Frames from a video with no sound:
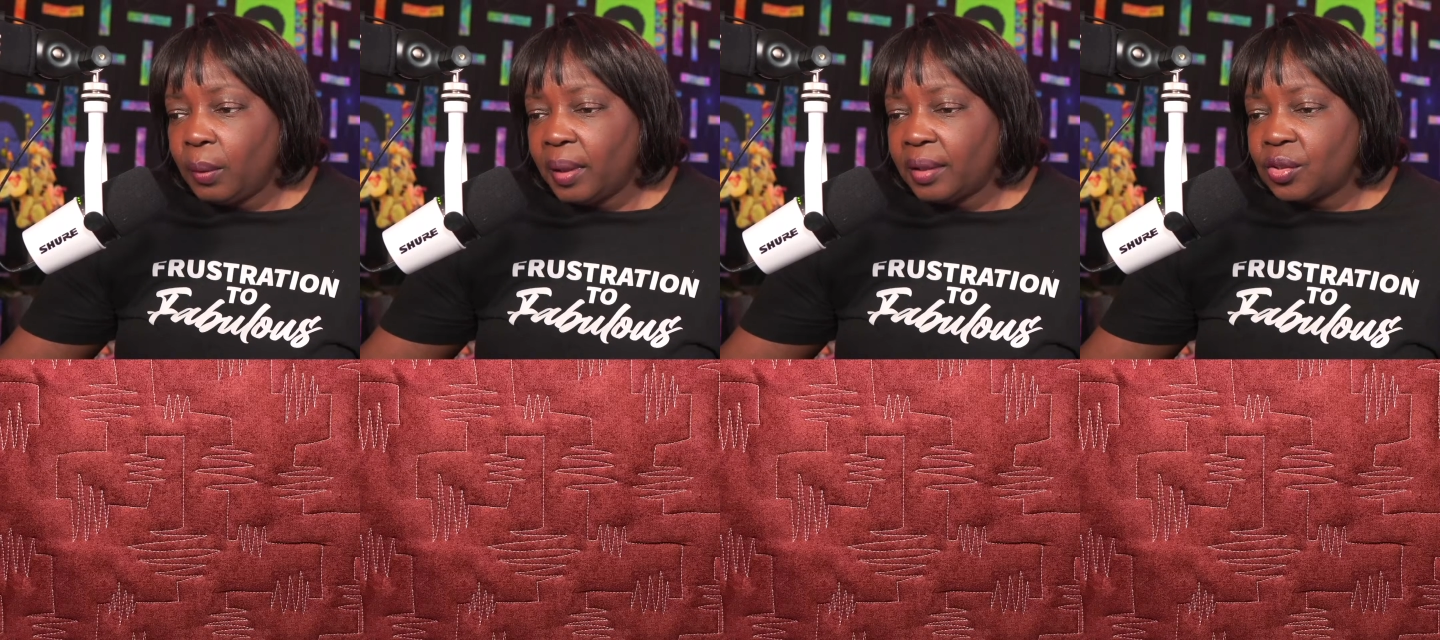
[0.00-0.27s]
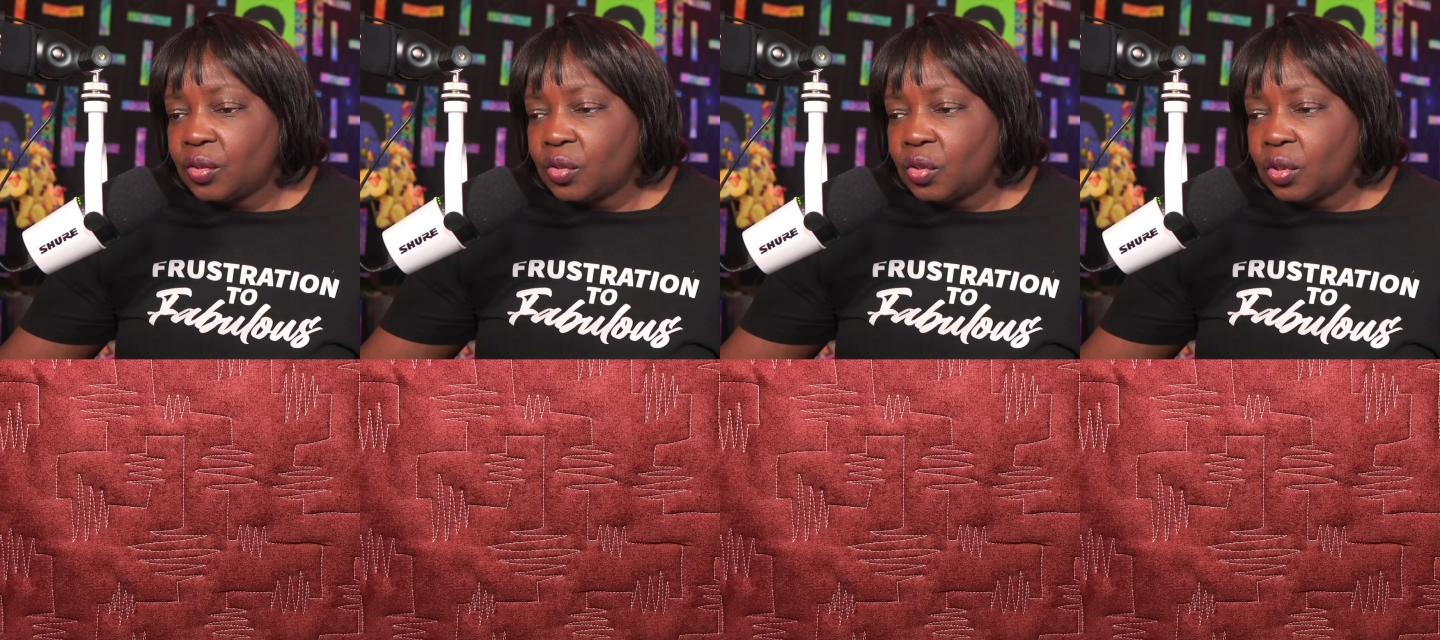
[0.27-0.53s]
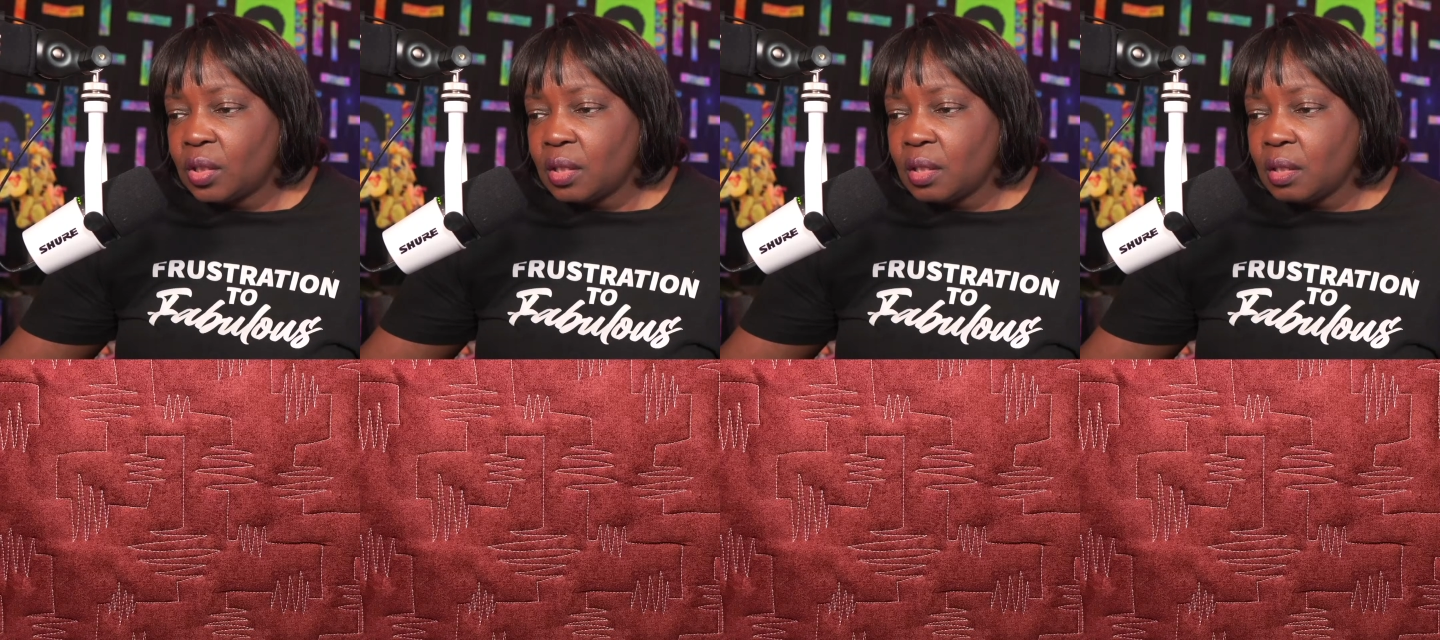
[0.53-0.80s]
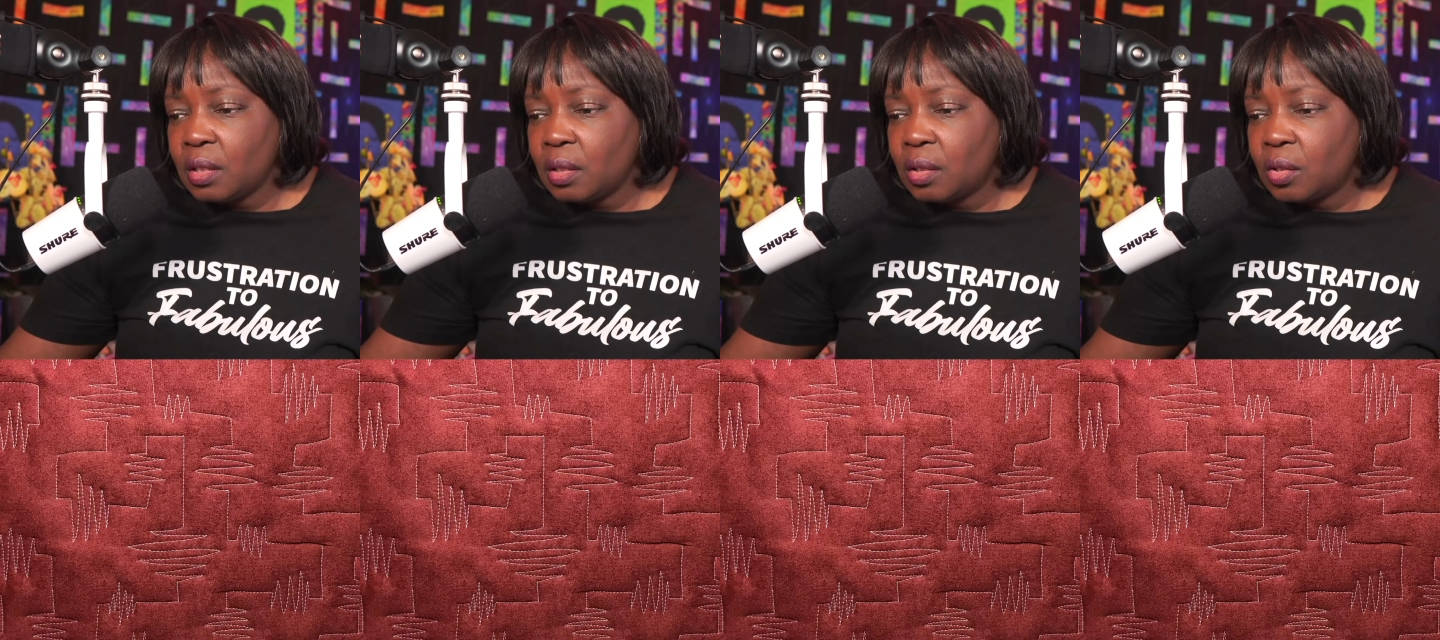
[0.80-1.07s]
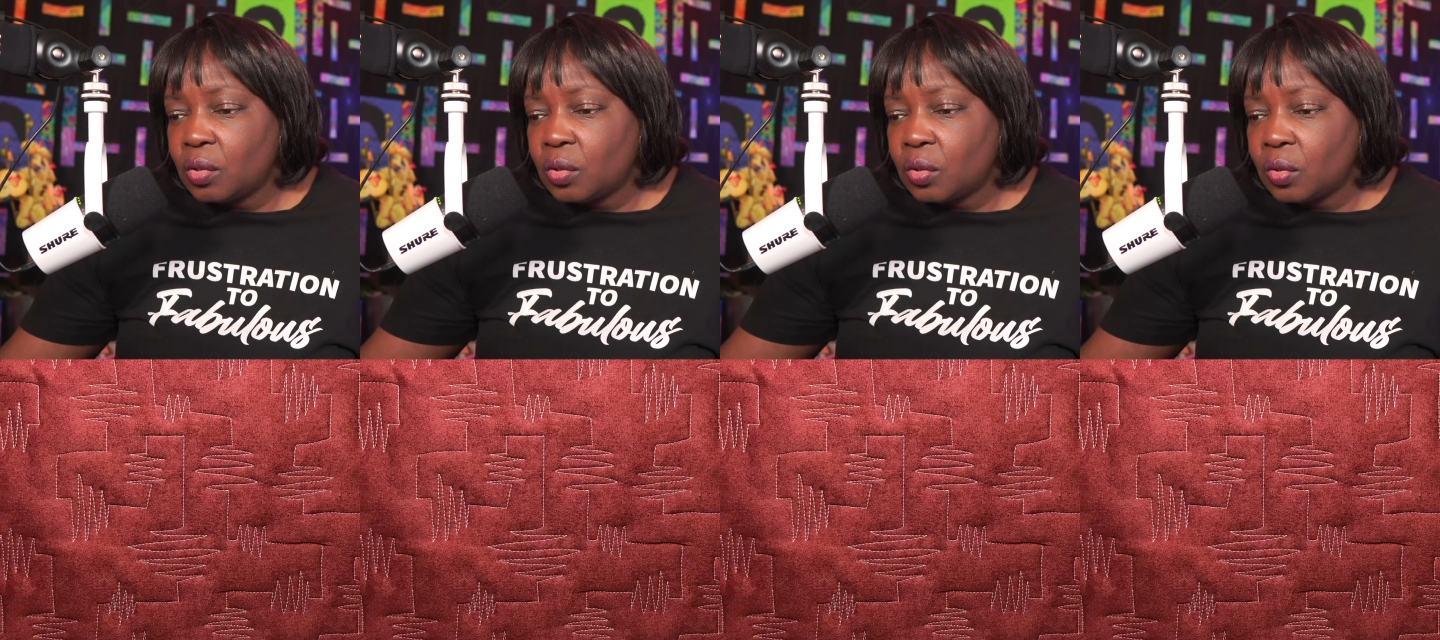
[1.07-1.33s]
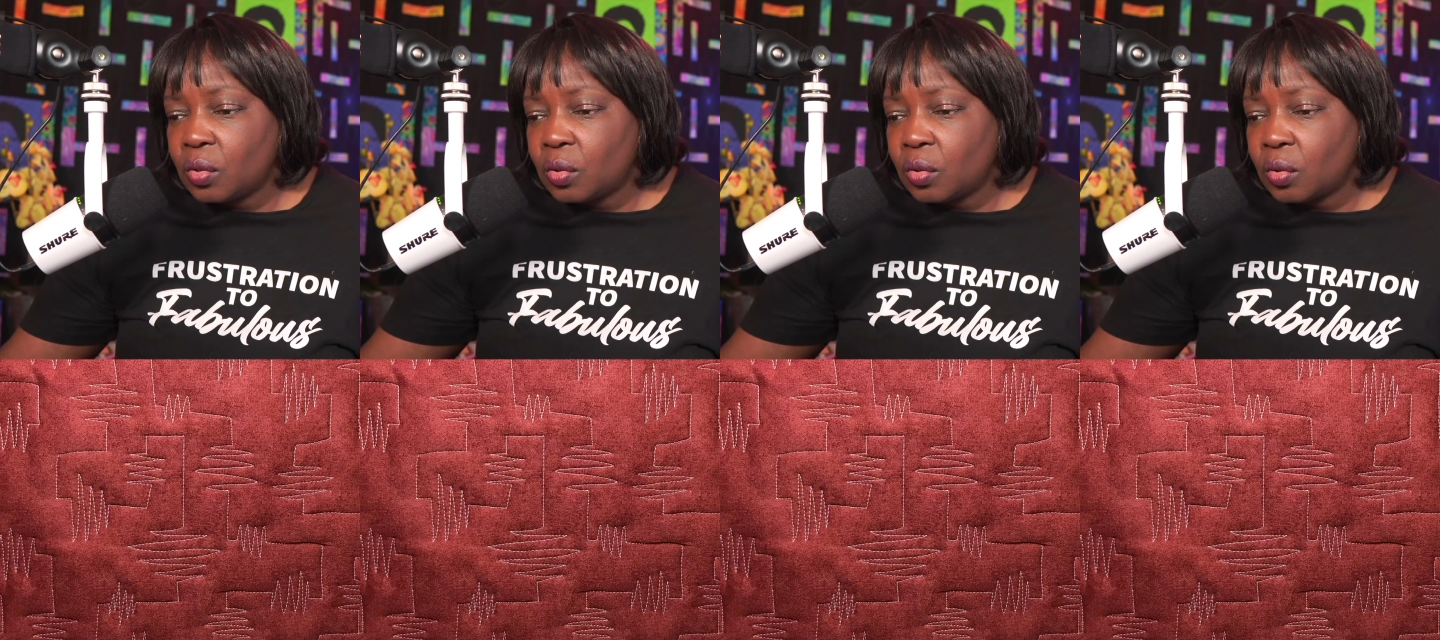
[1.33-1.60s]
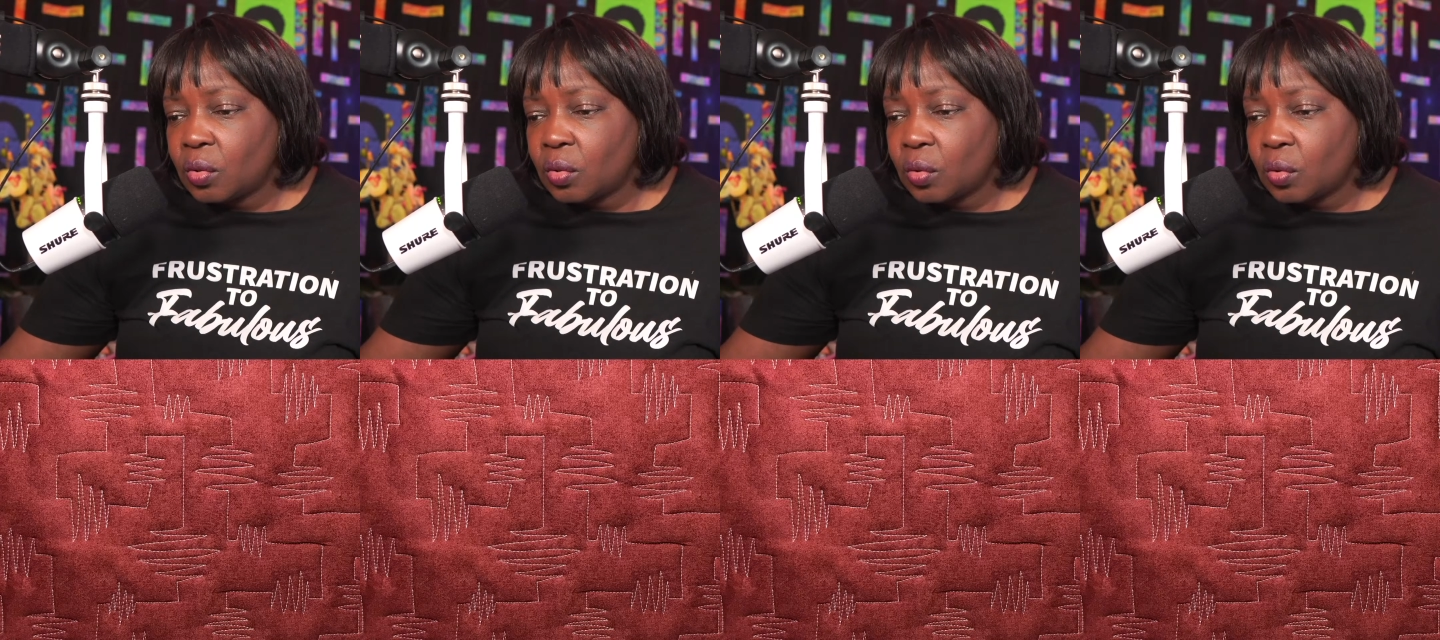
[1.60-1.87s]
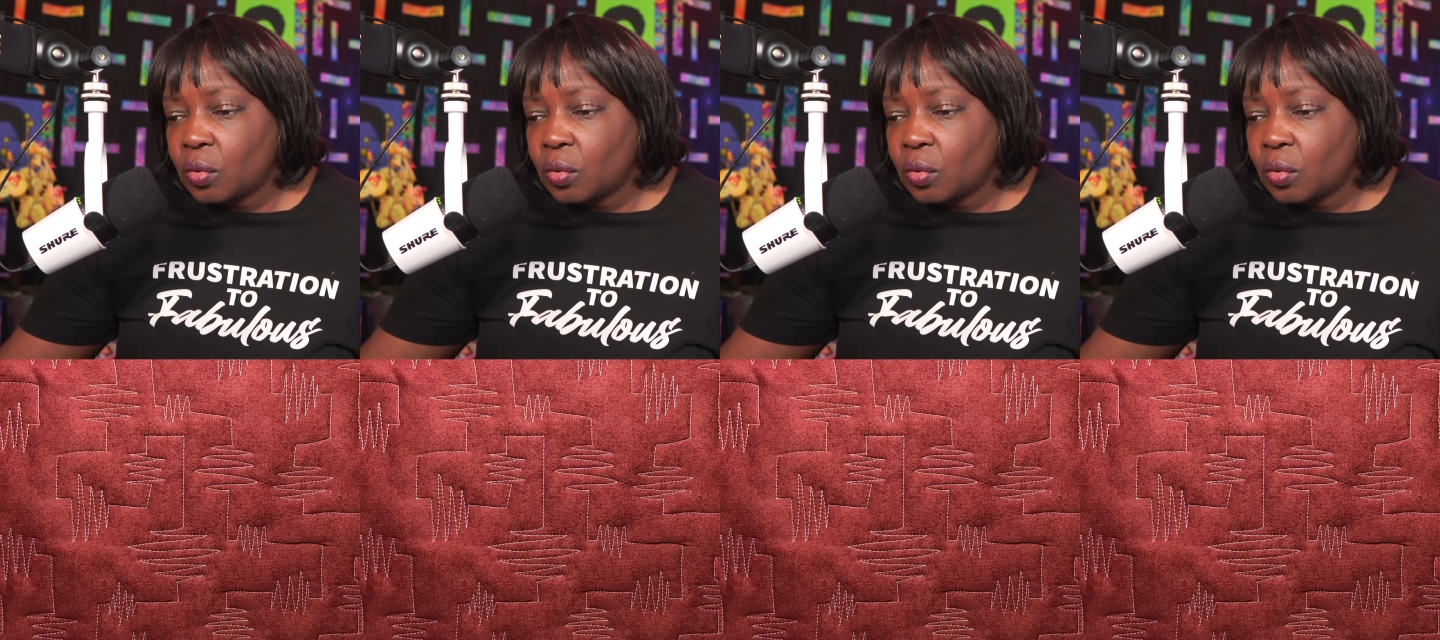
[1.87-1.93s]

questions